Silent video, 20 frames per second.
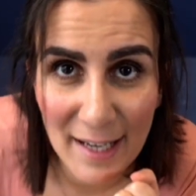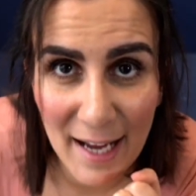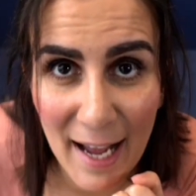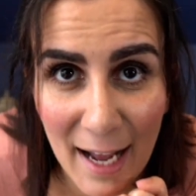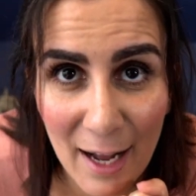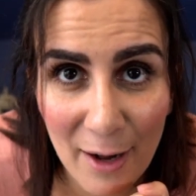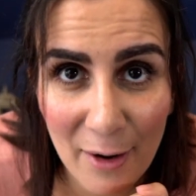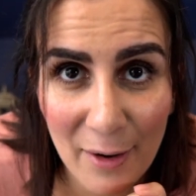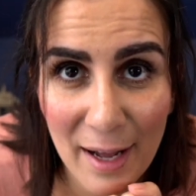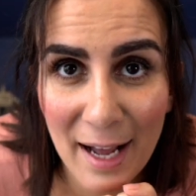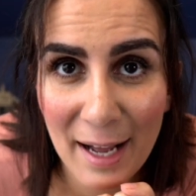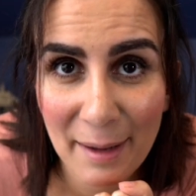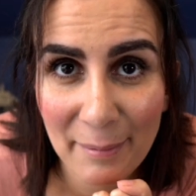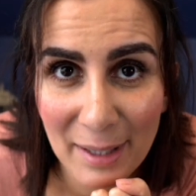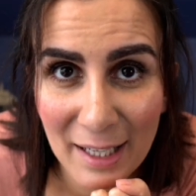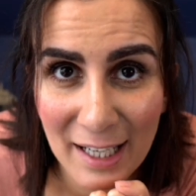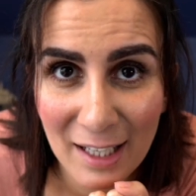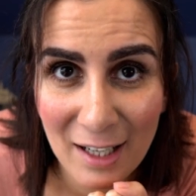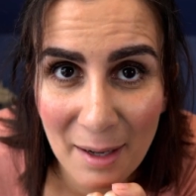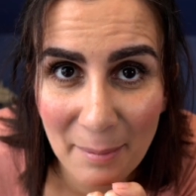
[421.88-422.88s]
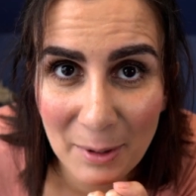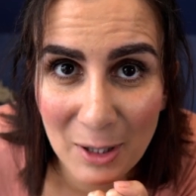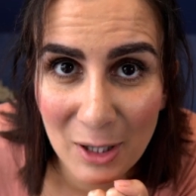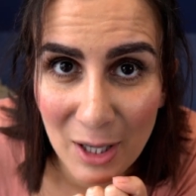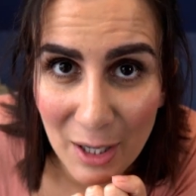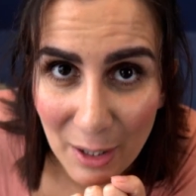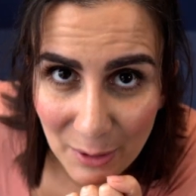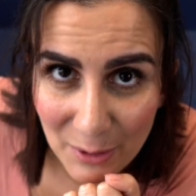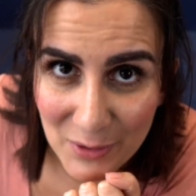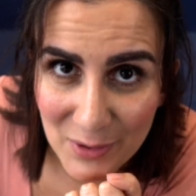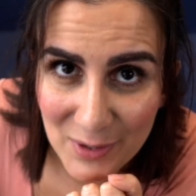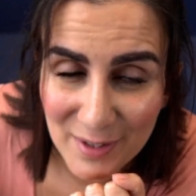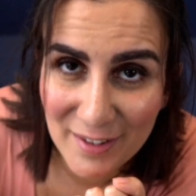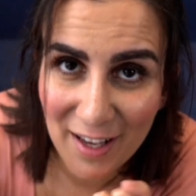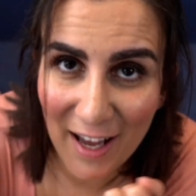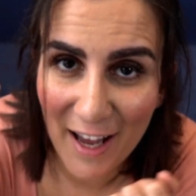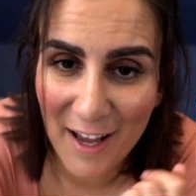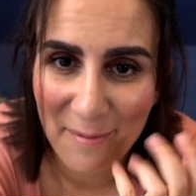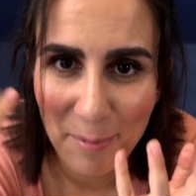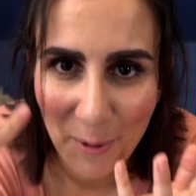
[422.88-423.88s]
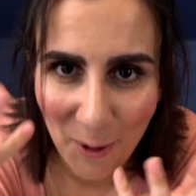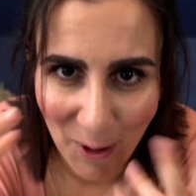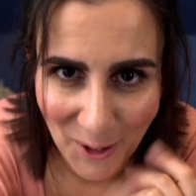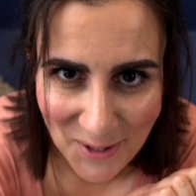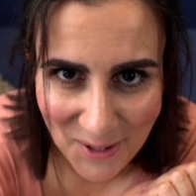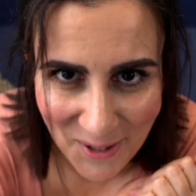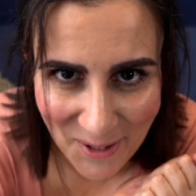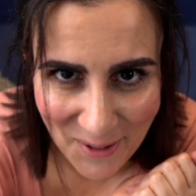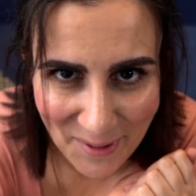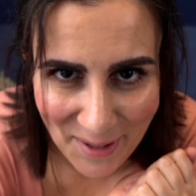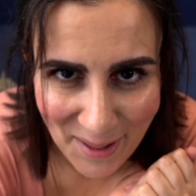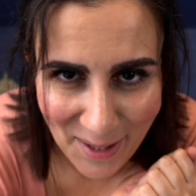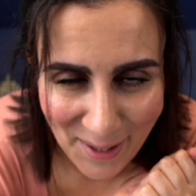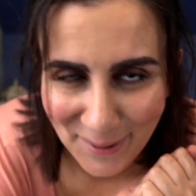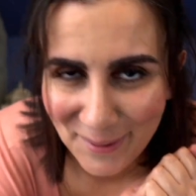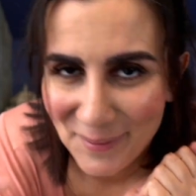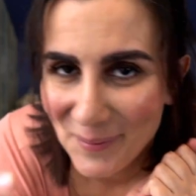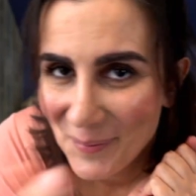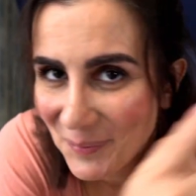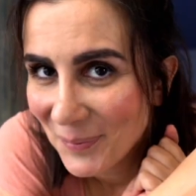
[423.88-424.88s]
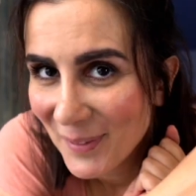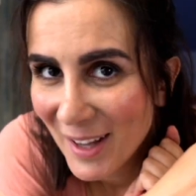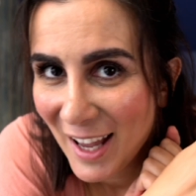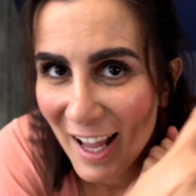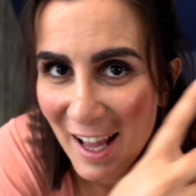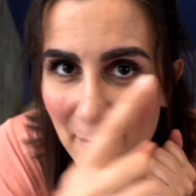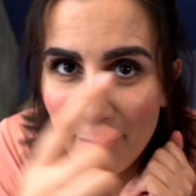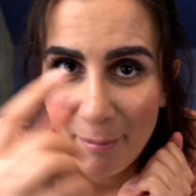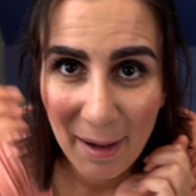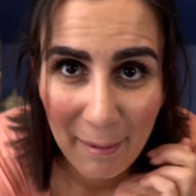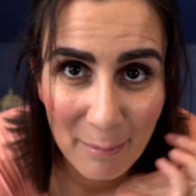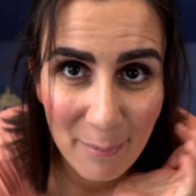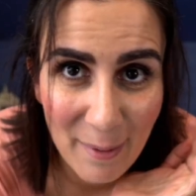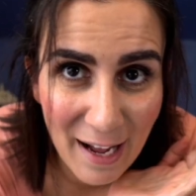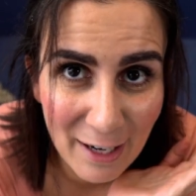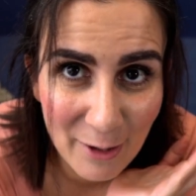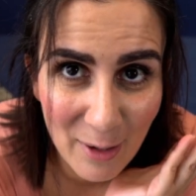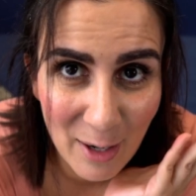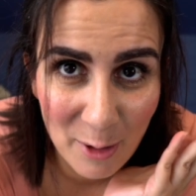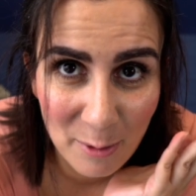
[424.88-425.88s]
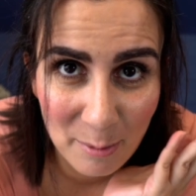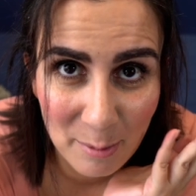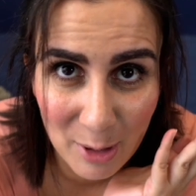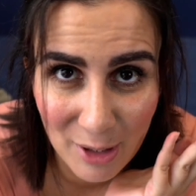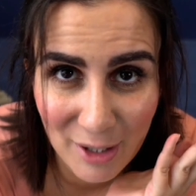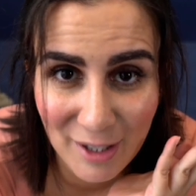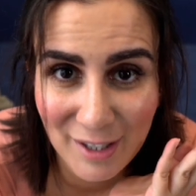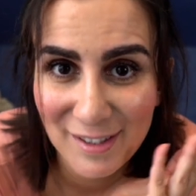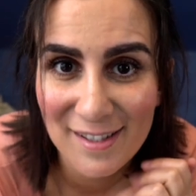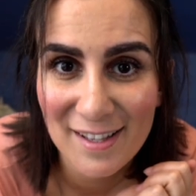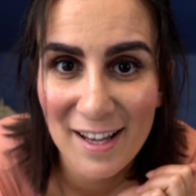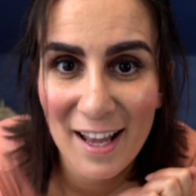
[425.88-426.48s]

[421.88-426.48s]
how I'm getting up close and personal with you? My background blurs,